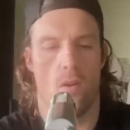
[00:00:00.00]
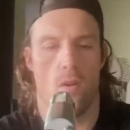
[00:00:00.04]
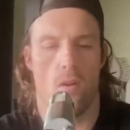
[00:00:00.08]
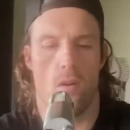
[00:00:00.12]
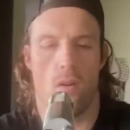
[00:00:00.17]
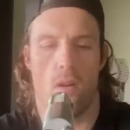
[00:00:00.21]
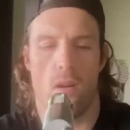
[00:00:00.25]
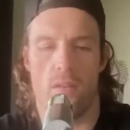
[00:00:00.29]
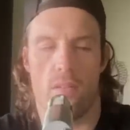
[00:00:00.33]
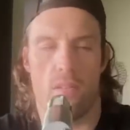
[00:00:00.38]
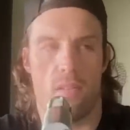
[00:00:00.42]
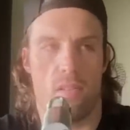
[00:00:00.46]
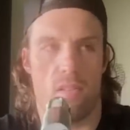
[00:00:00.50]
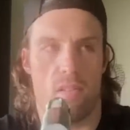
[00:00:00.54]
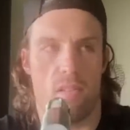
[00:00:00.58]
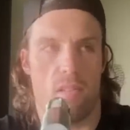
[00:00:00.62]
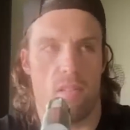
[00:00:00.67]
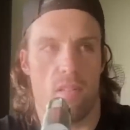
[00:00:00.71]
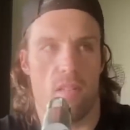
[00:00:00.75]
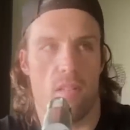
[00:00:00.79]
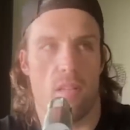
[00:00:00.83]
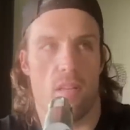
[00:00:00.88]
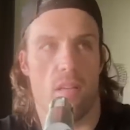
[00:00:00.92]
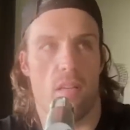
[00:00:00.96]
I haven't
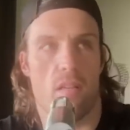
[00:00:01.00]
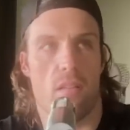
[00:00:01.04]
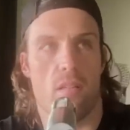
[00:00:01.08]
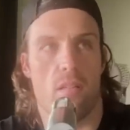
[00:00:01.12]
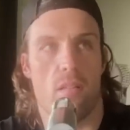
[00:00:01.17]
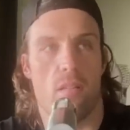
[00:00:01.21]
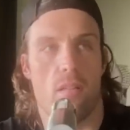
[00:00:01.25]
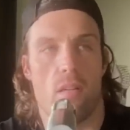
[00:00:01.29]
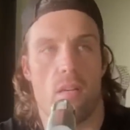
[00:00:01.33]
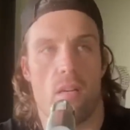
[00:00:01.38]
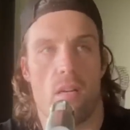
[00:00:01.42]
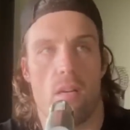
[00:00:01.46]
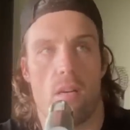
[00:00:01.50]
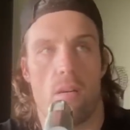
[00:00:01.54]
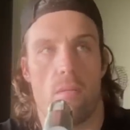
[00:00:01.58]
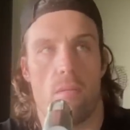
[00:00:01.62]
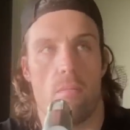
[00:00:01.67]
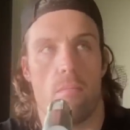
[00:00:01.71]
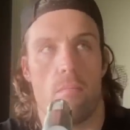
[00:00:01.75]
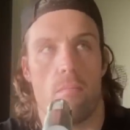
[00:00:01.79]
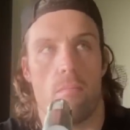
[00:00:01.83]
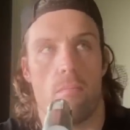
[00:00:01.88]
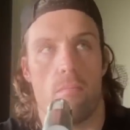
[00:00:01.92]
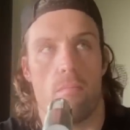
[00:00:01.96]
seen that.
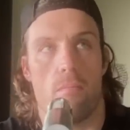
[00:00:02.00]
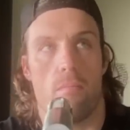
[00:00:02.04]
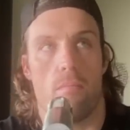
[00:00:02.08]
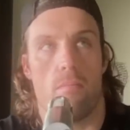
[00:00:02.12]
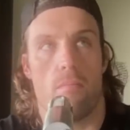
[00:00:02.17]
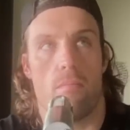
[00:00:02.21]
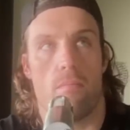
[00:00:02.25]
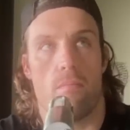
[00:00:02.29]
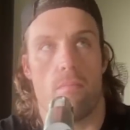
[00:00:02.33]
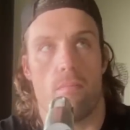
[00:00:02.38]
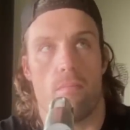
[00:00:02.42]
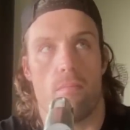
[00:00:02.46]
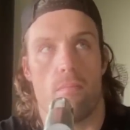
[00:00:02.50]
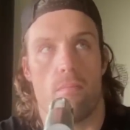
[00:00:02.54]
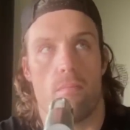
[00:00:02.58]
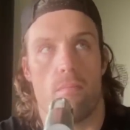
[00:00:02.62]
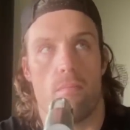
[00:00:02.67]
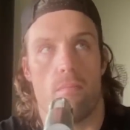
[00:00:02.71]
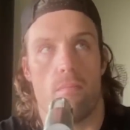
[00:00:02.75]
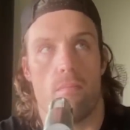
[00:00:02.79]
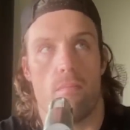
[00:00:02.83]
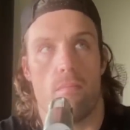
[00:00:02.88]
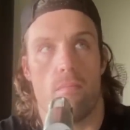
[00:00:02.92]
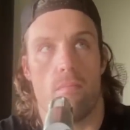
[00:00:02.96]
Um,
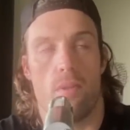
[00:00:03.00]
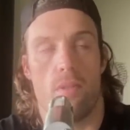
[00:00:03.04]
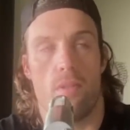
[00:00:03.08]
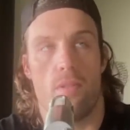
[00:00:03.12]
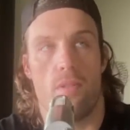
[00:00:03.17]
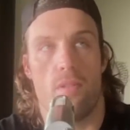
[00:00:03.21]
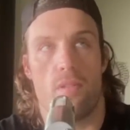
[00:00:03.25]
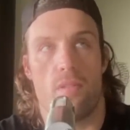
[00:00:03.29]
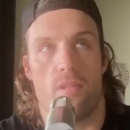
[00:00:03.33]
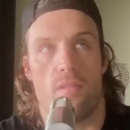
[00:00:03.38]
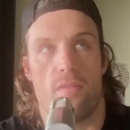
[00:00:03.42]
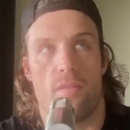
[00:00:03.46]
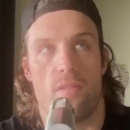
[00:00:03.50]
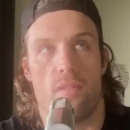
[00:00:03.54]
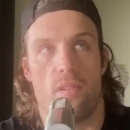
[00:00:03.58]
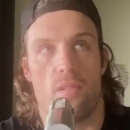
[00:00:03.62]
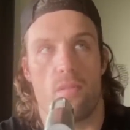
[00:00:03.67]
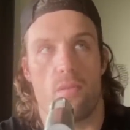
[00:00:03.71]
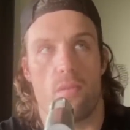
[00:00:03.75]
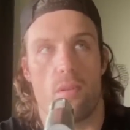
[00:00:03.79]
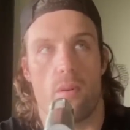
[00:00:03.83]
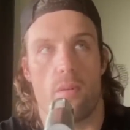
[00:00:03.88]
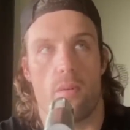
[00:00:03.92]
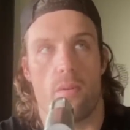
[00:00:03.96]
but just to
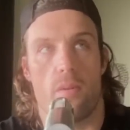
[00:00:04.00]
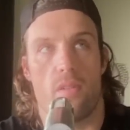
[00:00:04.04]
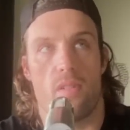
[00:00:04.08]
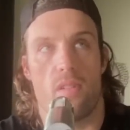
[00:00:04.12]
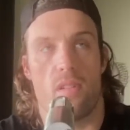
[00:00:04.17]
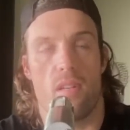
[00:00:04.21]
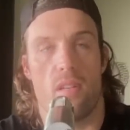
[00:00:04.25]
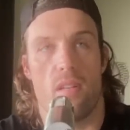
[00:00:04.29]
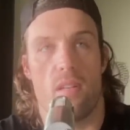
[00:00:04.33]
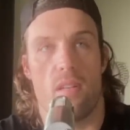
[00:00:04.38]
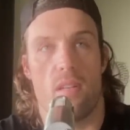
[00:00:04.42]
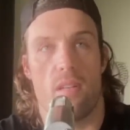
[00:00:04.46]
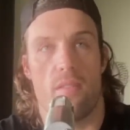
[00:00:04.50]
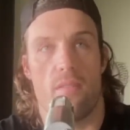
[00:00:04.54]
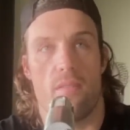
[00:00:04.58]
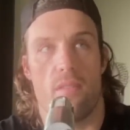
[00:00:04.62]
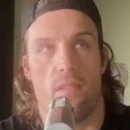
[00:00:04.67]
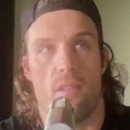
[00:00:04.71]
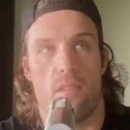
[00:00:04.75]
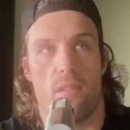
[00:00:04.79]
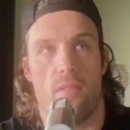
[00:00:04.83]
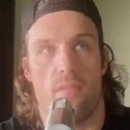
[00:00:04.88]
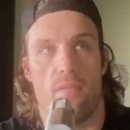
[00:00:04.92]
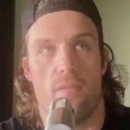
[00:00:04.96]
finish what I was saying, if,
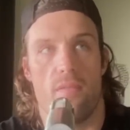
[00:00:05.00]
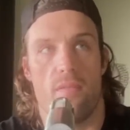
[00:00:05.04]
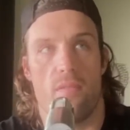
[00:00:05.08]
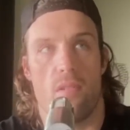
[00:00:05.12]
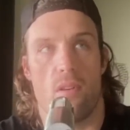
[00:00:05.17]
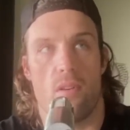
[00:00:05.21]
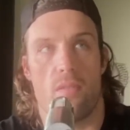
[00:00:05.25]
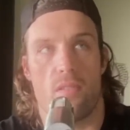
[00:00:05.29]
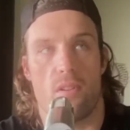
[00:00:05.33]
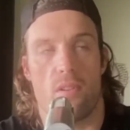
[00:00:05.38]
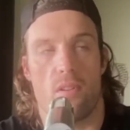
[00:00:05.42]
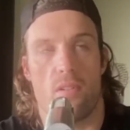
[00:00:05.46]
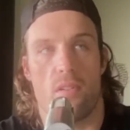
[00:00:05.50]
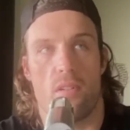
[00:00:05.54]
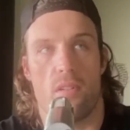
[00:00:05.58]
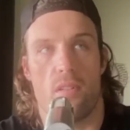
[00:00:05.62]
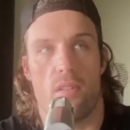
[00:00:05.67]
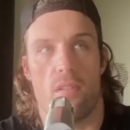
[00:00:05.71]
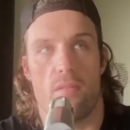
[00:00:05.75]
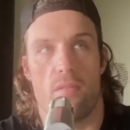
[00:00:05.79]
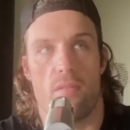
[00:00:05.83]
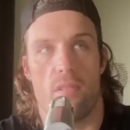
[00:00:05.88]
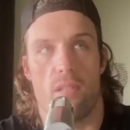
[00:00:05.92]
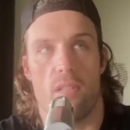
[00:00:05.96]
if
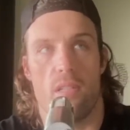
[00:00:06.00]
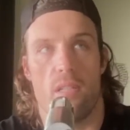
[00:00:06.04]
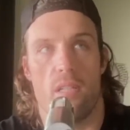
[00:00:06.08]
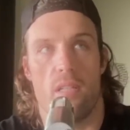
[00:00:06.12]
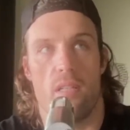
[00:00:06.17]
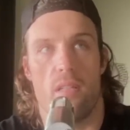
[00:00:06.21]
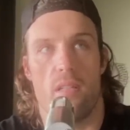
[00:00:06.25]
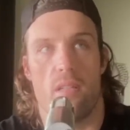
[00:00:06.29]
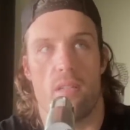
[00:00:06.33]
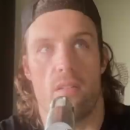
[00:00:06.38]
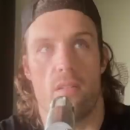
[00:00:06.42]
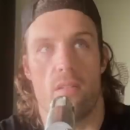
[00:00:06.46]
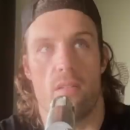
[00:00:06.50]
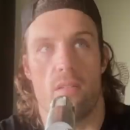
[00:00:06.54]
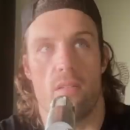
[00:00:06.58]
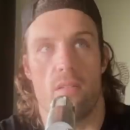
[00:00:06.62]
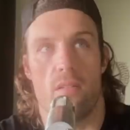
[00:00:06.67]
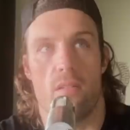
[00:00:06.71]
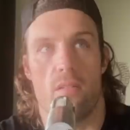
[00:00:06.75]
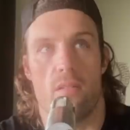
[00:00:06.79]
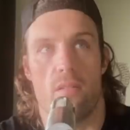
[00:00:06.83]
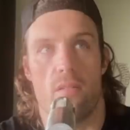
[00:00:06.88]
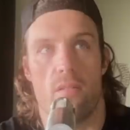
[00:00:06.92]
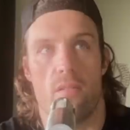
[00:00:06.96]
alternatively
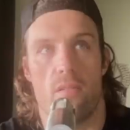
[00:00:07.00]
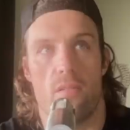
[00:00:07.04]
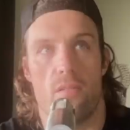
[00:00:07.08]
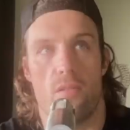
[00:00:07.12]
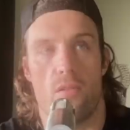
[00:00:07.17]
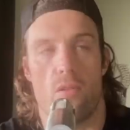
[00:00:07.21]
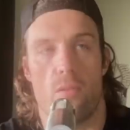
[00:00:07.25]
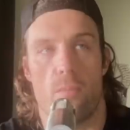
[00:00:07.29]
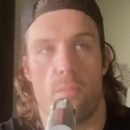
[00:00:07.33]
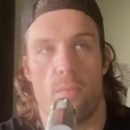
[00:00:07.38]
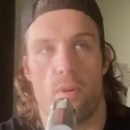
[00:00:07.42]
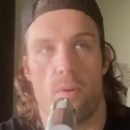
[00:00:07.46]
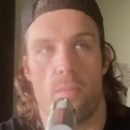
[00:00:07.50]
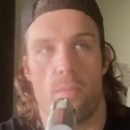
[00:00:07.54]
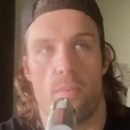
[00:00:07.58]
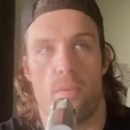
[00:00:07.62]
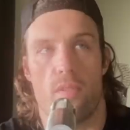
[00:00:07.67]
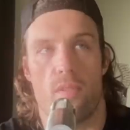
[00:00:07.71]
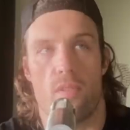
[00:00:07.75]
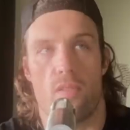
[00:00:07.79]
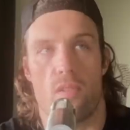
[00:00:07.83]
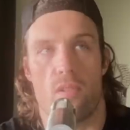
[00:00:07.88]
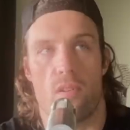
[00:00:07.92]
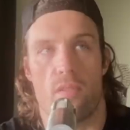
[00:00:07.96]
general
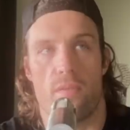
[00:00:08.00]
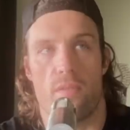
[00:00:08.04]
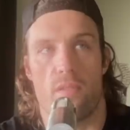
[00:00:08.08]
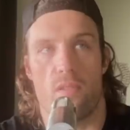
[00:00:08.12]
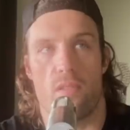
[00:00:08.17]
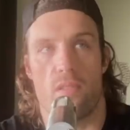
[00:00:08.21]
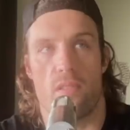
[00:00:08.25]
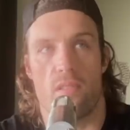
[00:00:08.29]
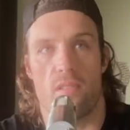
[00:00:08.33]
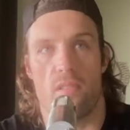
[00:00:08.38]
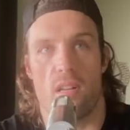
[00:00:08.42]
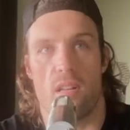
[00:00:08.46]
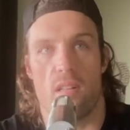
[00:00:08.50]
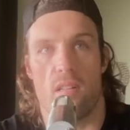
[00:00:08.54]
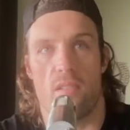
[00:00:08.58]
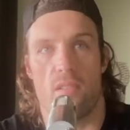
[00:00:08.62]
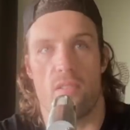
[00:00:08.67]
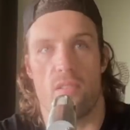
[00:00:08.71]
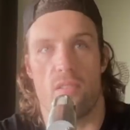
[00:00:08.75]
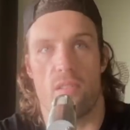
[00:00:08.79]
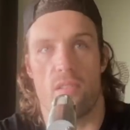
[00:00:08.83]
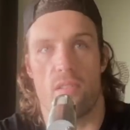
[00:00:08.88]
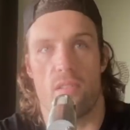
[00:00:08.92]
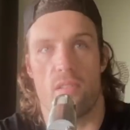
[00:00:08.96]
purpose artificial
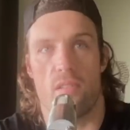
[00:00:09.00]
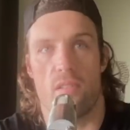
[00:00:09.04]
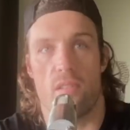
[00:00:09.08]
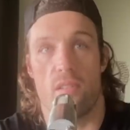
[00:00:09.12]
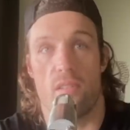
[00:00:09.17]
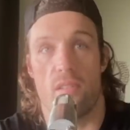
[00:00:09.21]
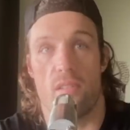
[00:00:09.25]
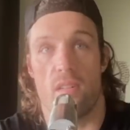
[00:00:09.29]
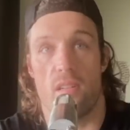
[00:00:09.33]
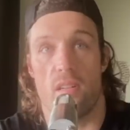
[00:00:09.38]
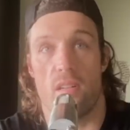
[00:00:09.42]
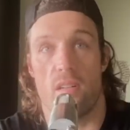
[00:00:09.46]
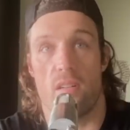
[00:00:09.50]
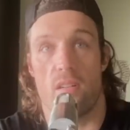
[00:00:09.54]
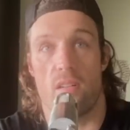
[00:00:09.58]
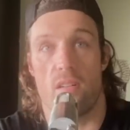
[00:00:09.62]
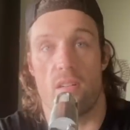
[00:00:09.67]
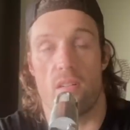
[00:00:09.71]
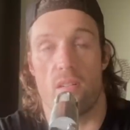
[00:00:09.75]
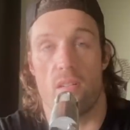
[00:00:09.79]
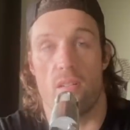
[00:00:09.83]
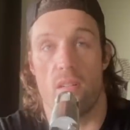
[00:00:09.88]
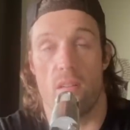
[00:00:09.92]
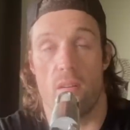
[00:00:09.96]
intelligence is a
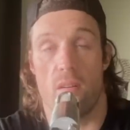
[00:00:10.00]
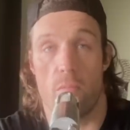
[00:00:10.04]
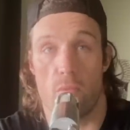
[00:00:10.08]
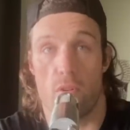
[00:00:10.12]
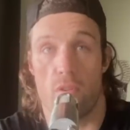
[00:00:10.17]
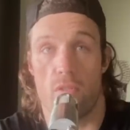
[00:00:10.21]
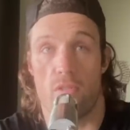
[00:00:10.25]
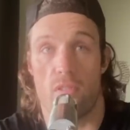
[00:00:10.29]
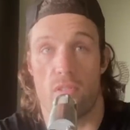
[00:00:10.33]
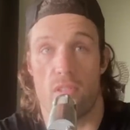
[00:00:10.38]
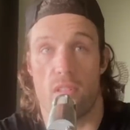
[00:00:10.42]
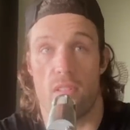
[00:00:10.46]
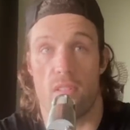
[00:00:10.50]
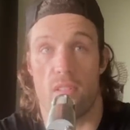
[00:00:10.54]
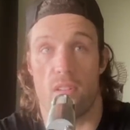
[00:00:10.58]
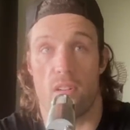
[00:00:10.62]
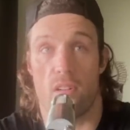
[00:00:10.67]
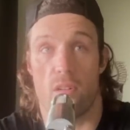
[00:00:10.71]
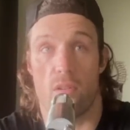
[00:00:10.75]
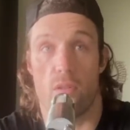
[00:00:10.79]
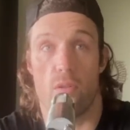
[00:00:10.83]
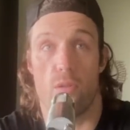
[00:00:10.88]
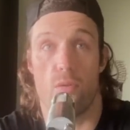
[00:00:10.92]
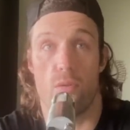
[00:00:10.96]
it emerges as a
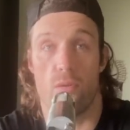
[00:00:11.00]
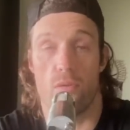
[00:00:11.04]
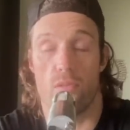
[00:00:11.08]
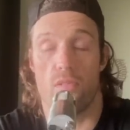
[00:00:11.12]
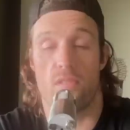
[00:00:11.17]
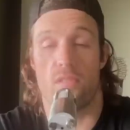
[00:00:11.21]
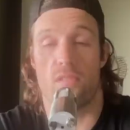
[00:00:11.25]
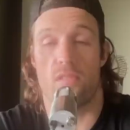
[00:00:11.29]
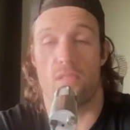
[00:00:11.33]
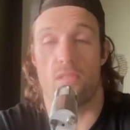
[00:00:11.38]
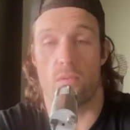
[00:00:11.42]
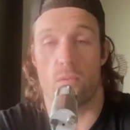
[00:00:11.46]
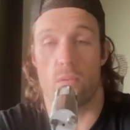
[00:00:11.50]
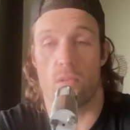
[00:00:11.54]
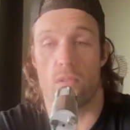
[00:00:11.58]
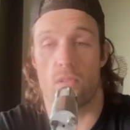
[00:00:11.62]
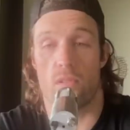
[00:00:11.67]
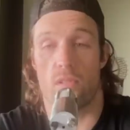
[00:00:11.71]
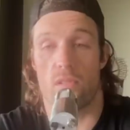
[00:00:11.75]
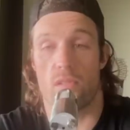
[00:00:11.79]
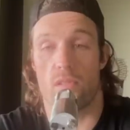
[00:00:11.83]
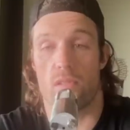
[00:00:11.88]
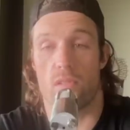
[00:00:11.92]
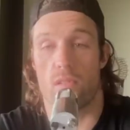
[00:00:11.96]
closed
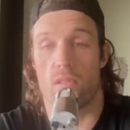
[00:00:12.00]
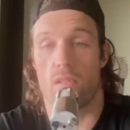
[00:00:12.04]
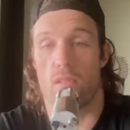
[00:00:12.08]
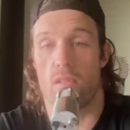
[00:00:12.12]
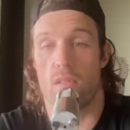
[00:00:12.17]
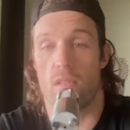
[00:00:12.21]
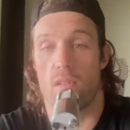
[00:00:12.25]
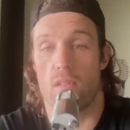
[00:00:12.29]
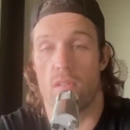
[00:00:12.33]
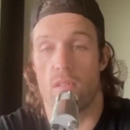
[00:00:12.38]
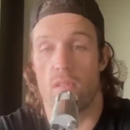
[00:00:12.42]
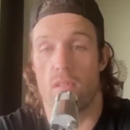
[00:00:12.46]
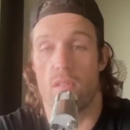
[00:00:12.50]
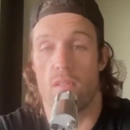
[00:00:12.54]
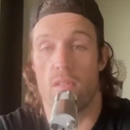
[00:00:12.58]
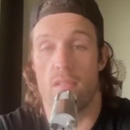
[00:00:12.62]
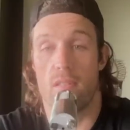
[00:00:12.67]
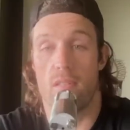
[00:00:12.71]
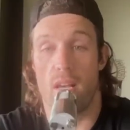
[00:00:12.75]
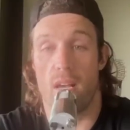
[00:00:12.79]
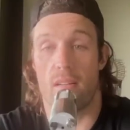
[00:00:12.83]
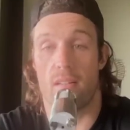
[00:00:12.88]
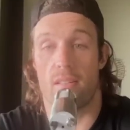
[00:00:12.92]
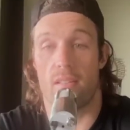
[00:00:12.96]
source
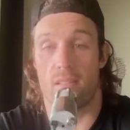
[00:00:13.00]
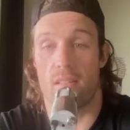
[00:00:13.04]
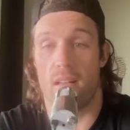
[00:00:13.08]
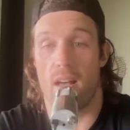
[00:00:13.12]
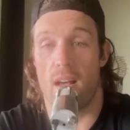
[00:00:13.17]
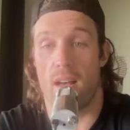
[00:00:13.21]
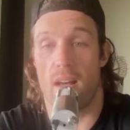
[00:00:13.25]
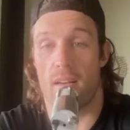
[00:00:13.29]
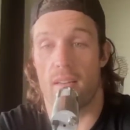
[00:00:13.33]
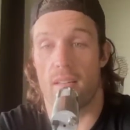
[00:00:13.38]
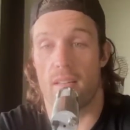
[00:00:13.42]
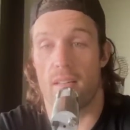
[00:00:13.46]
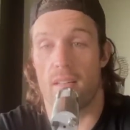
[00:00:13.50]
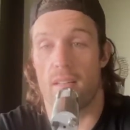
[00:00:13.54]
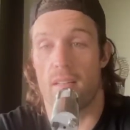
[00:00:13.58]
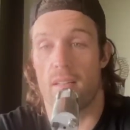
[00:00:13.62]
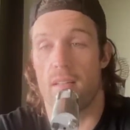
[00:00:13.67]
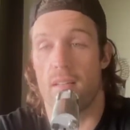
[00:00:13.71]
tech stack